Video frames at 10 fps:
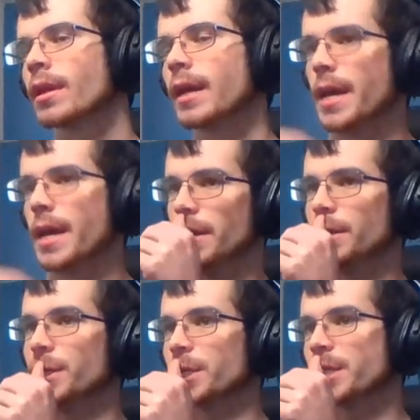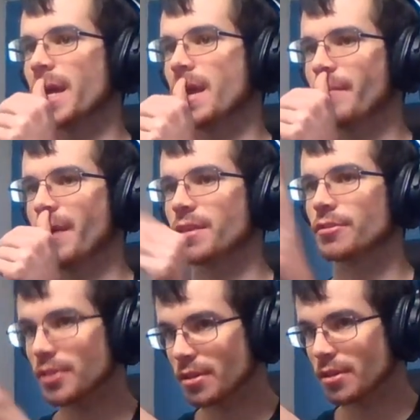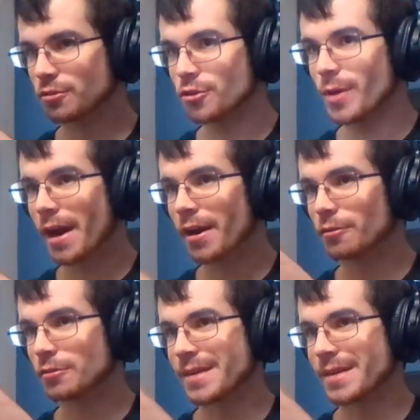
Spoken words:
And you're just aiming, you see those two arrows I'm